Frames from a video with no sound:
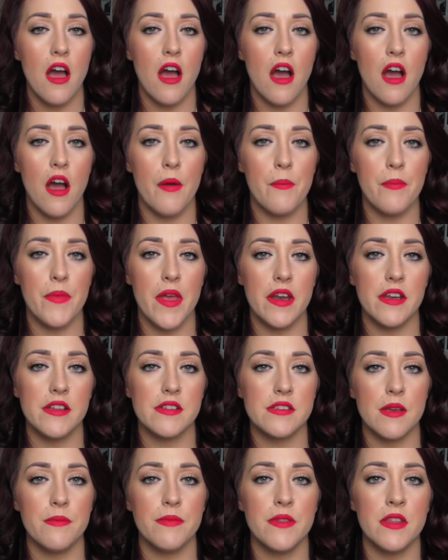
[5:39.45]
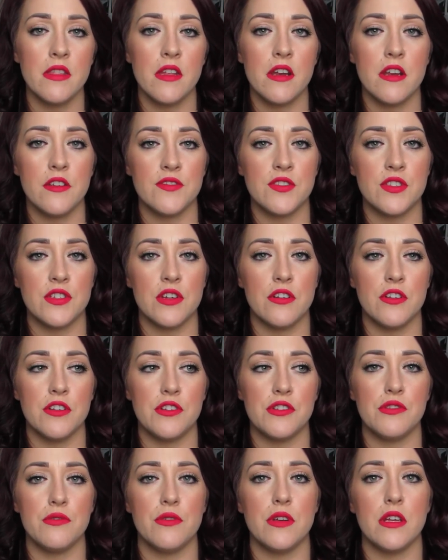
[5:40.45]
Um, and it's something that I've
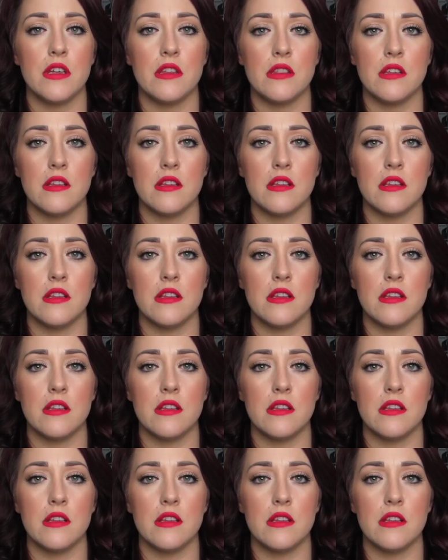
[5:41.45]
started doing in